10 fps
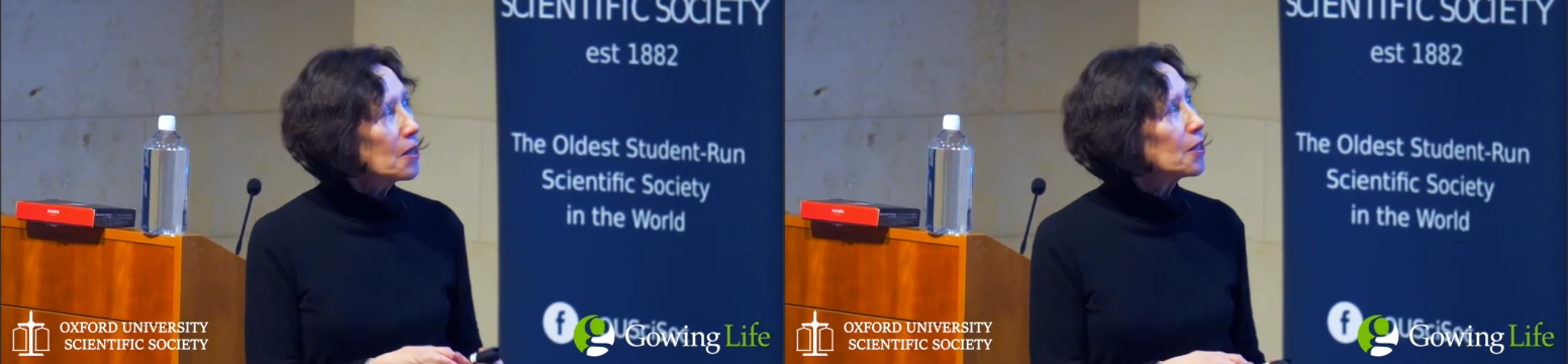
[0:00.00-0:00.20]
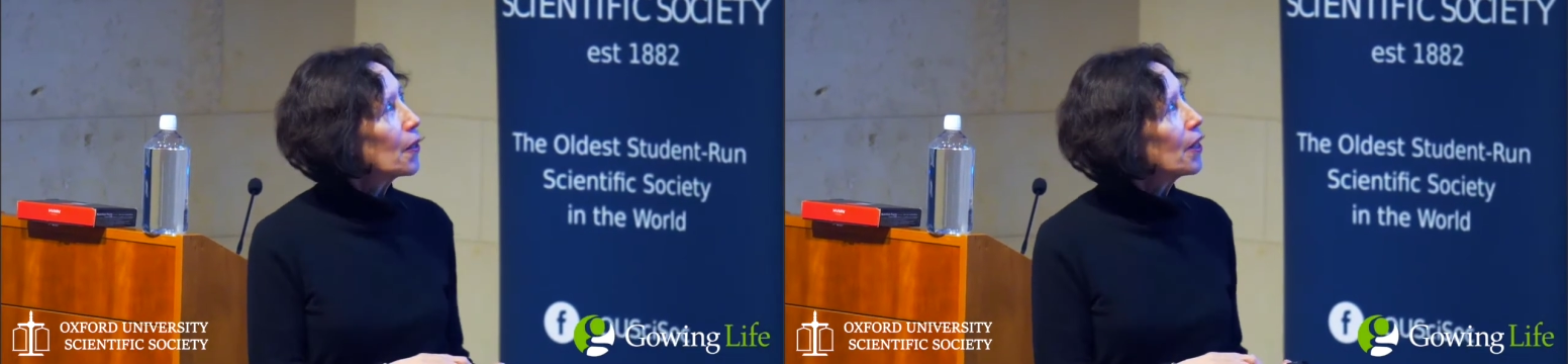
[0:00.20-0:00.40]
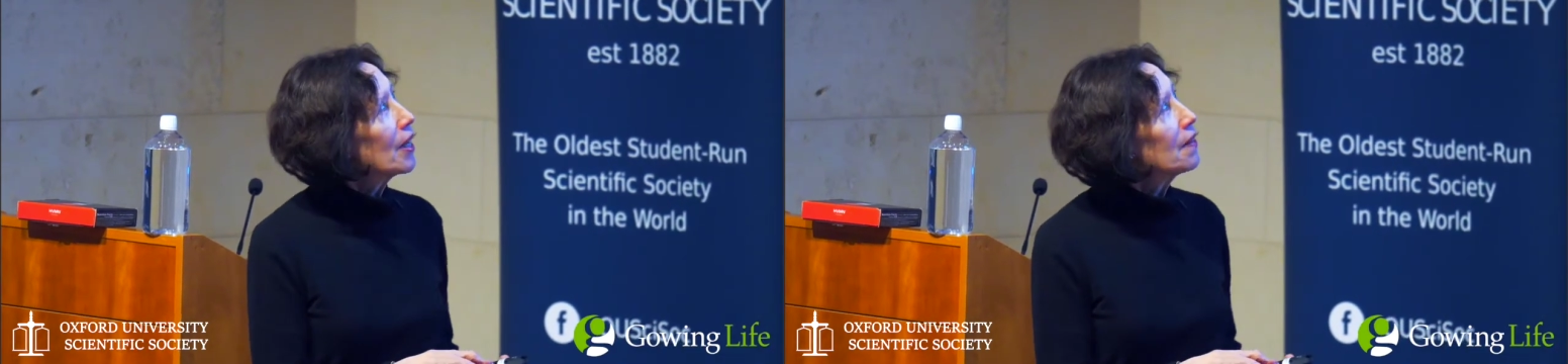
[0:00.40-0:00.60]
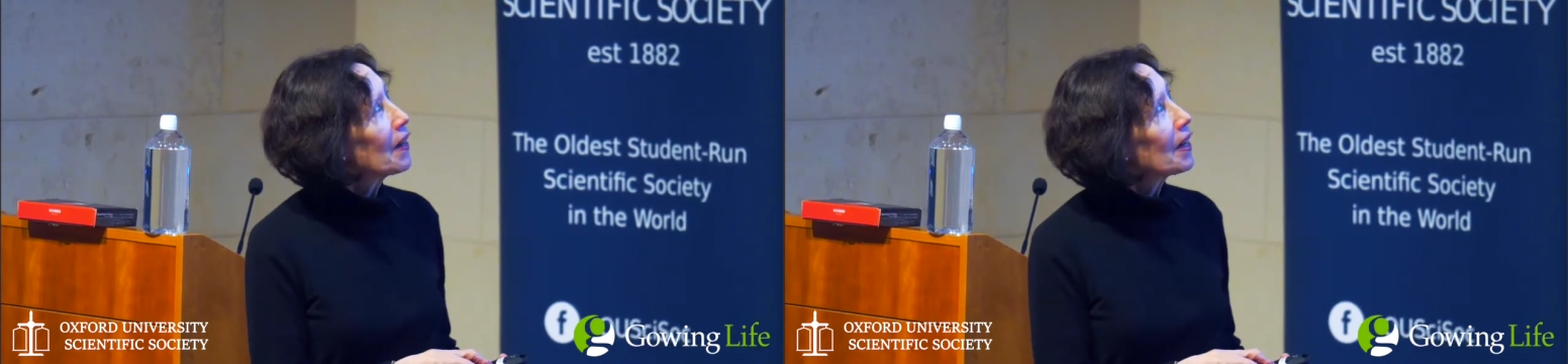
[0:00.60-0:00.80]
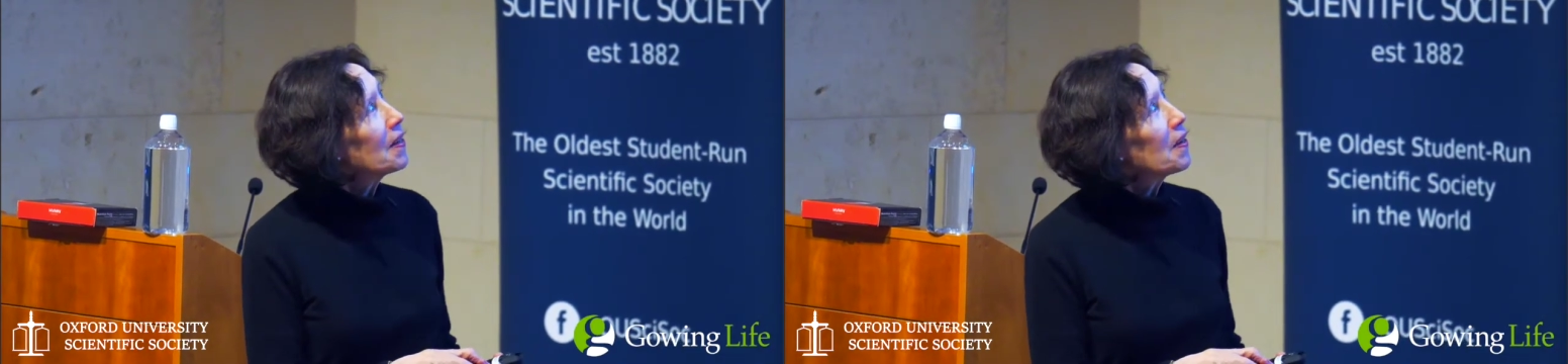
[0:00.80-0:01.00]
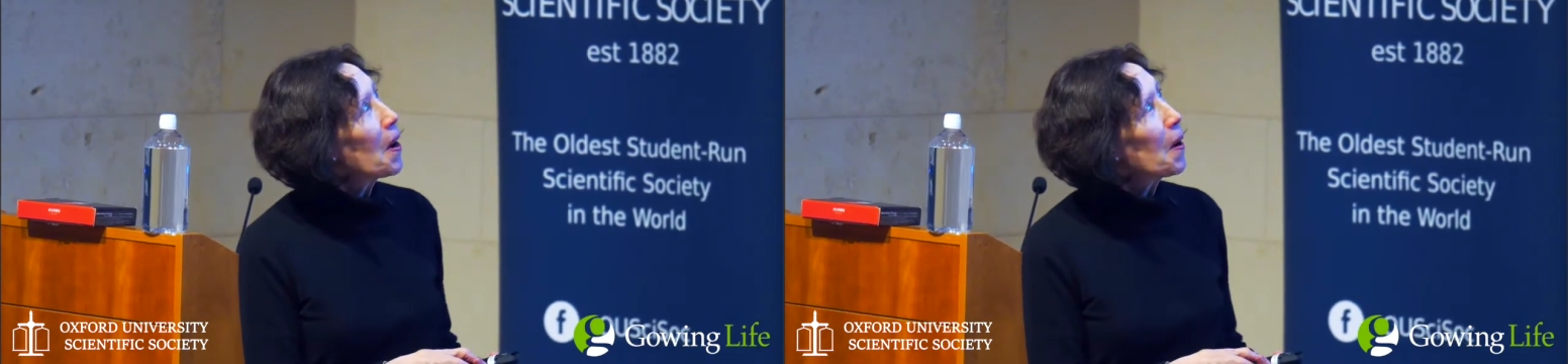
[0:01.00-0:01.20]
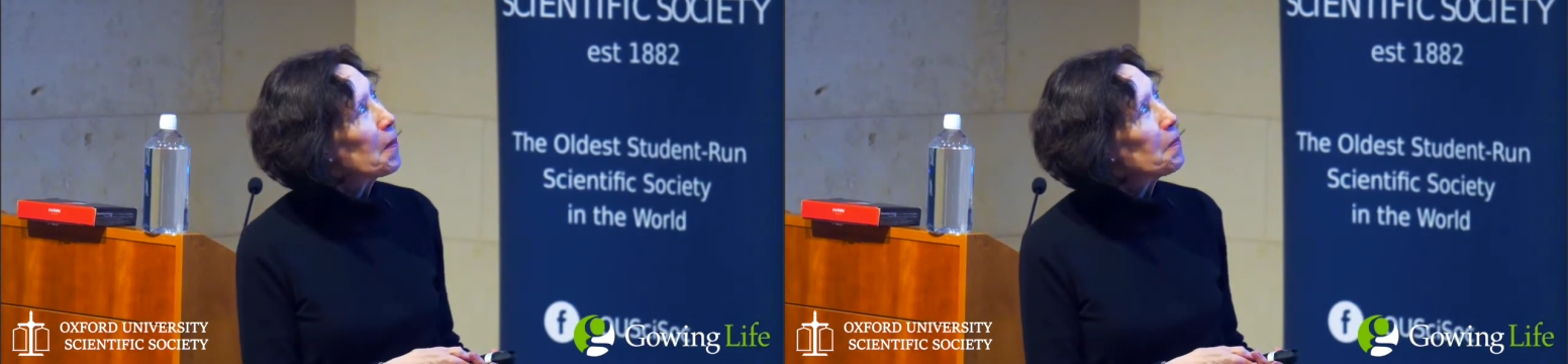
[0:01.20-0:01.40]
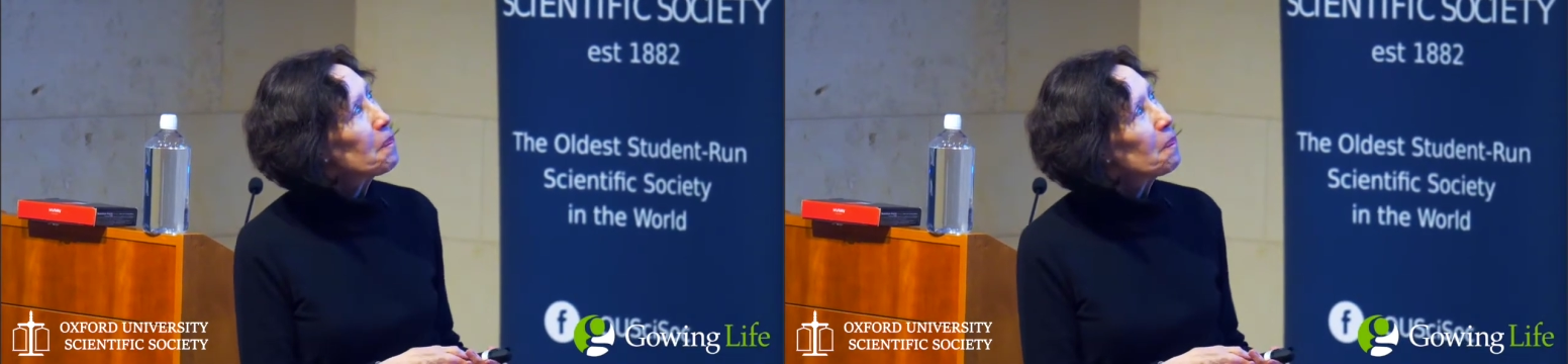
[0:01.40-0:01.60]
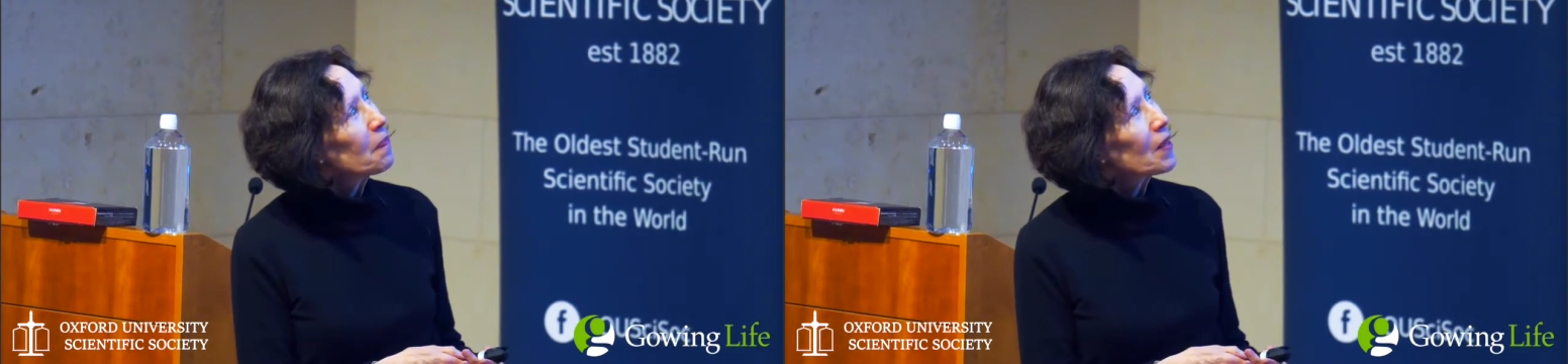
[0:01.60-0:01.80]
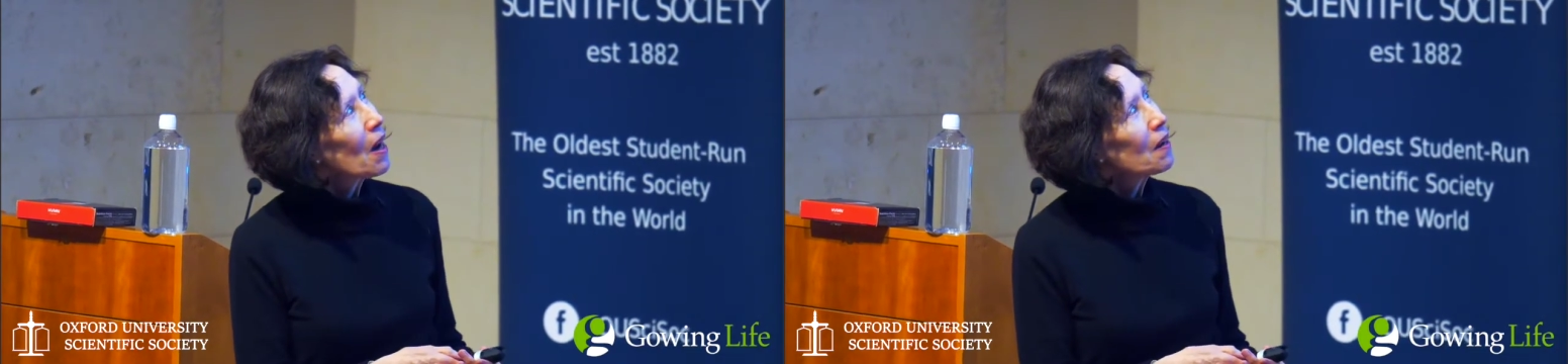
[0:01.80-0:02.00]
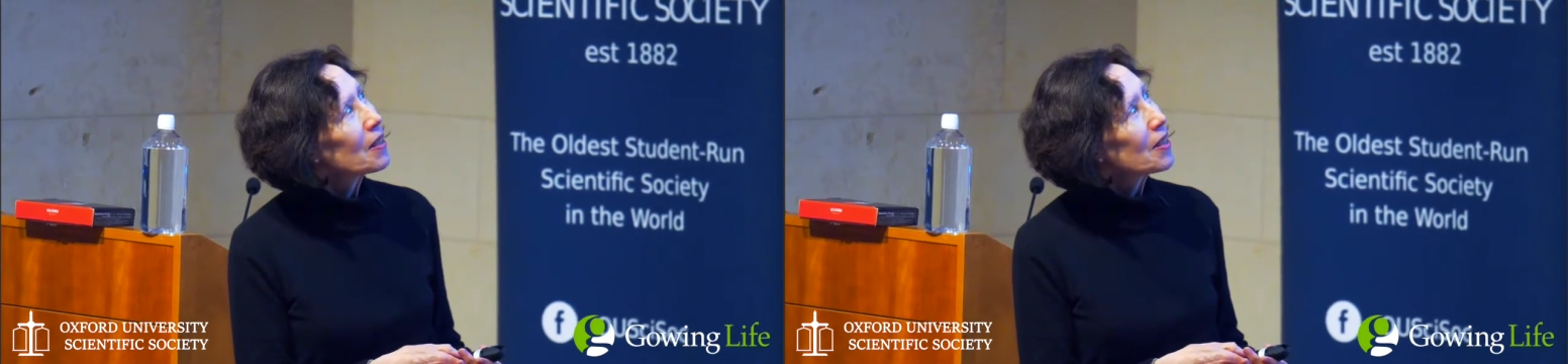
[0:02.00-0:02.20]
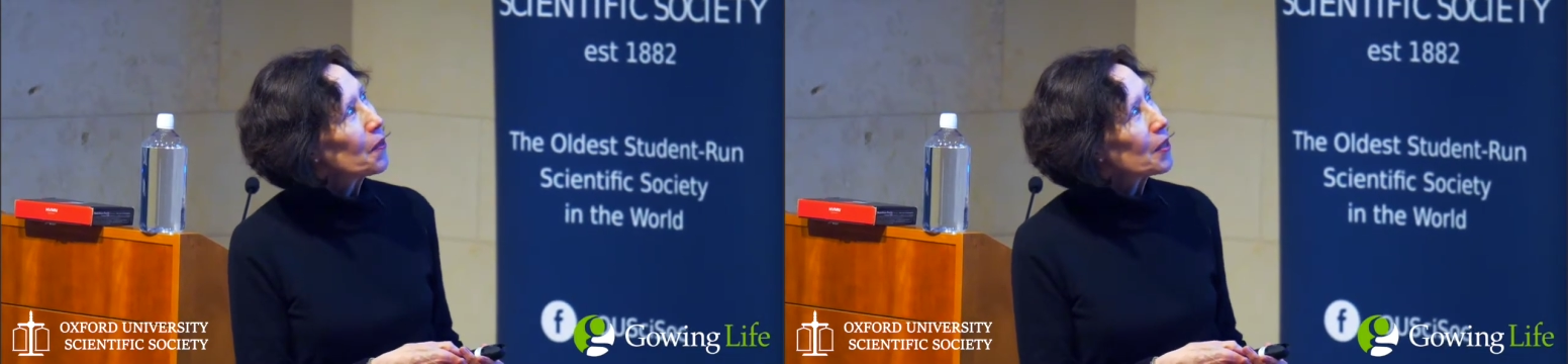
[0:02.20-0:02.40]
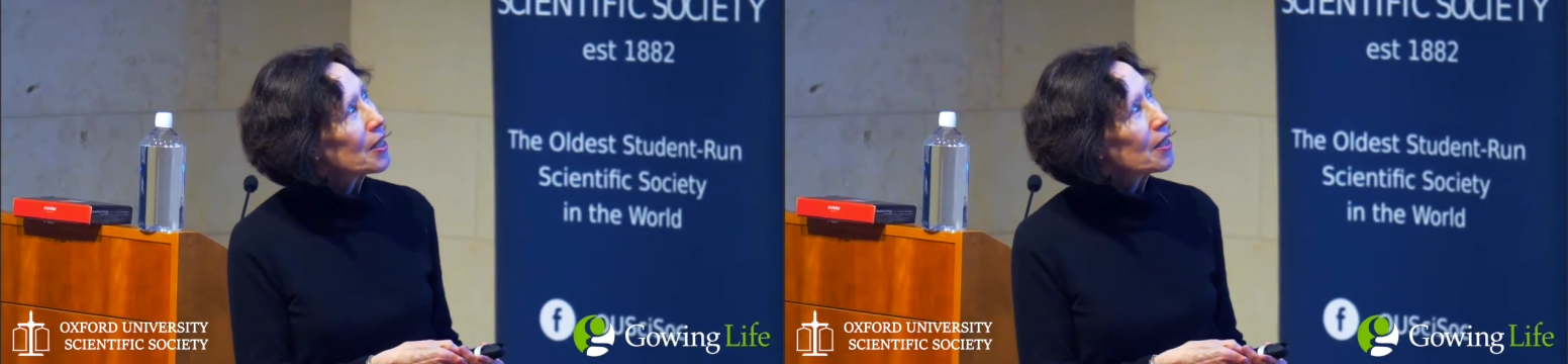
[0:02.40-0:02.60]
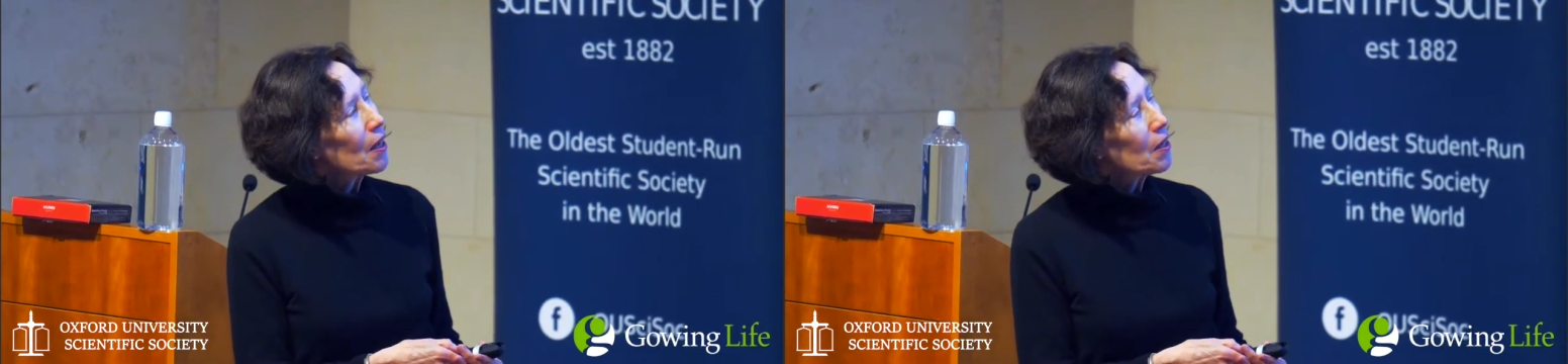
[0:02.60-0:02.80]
So anyway, um, uh, so it's.